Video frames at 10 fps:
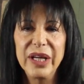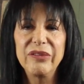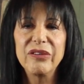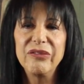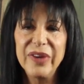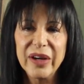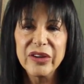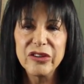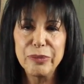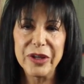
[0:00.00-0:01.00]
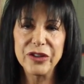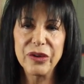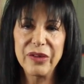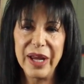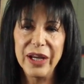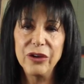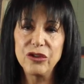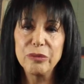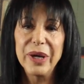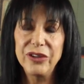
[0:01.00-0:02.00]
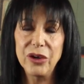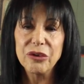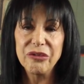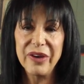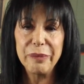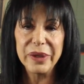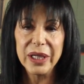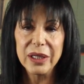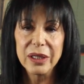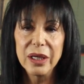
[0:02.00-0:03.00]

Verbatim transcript: give a very special thank you to my donor family.